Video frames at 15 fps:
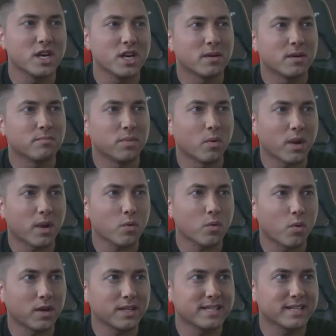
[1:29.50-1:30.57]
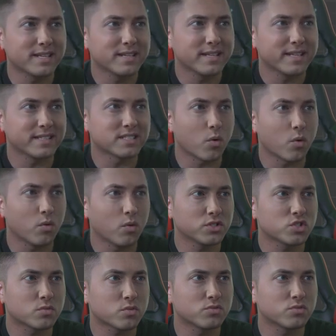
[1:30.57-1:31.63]
But what I want is I want
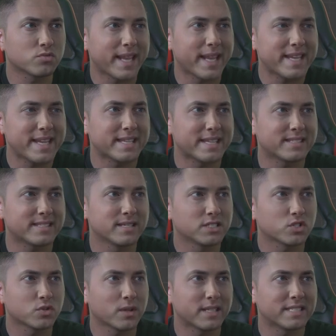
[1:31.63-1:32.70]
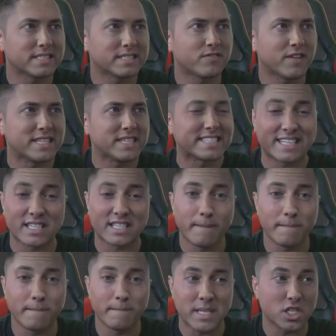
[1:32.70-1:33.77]
to rotate it so that it's facing
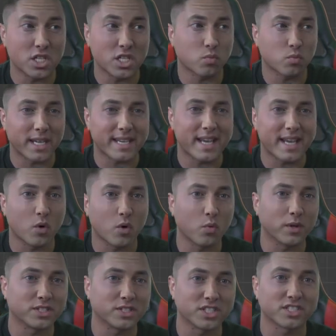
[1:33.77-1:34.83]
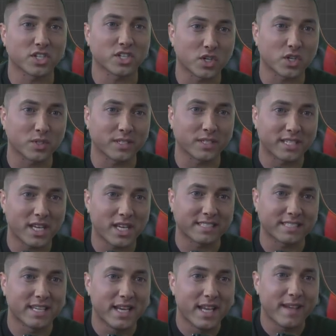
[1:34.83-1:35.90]
me right now, which is currently not.
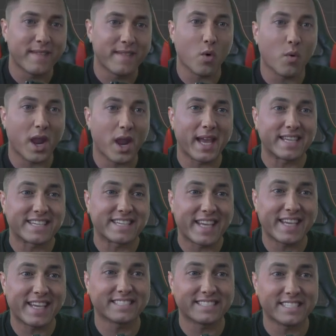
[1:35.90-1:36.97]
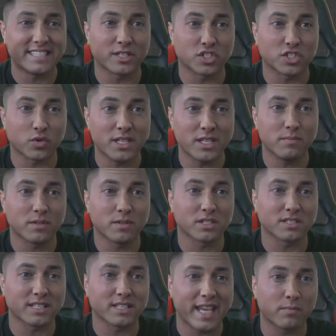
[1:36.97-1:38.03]
Now, I can't see my screen because the
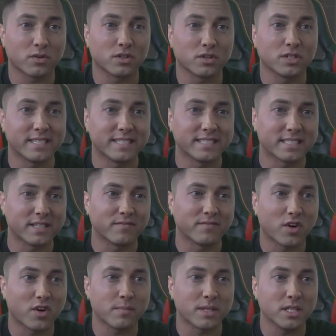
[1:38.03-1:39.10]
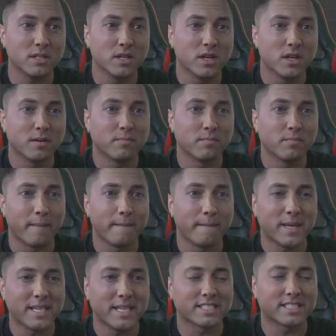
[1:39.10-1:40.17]
camera is in front of me, but
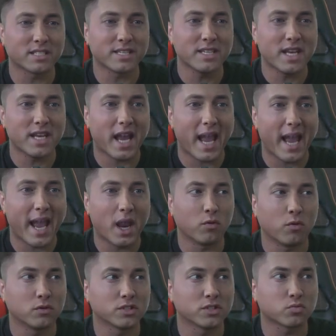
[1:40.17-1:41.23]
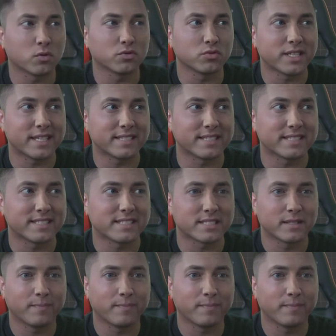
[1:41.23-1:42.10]
basically, I will just rotate this,